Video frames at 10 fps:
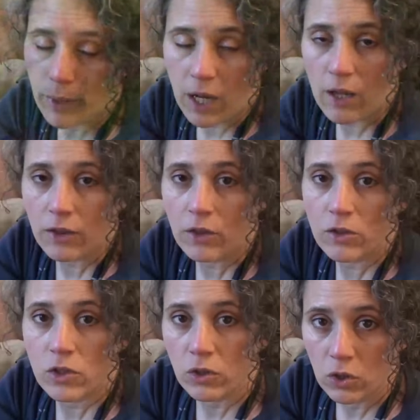
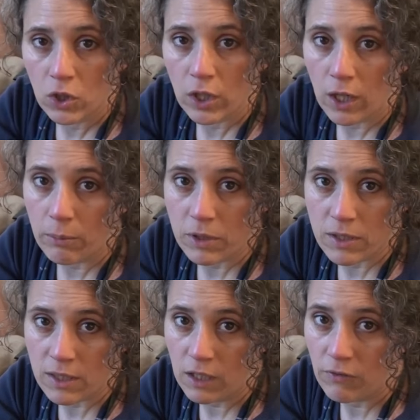bother to look up to
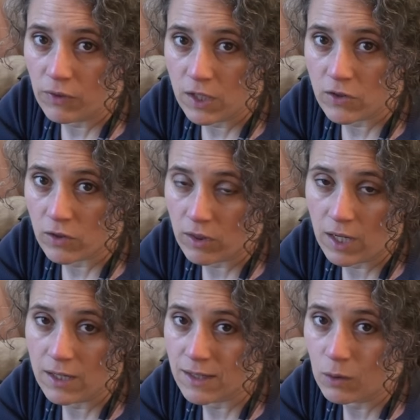see if these are
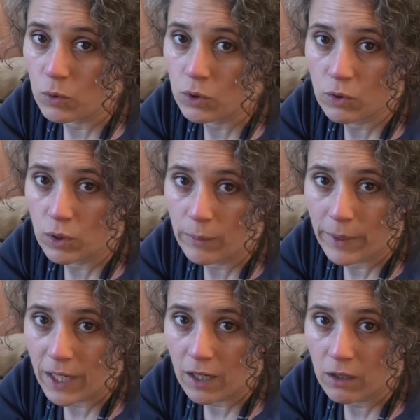things that will grow in
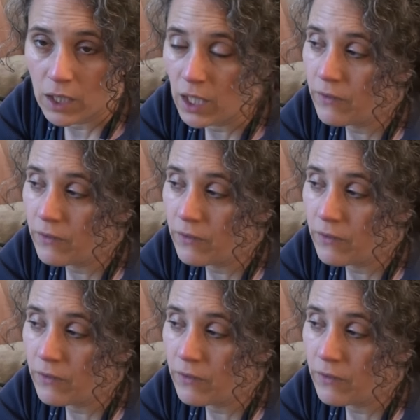my area.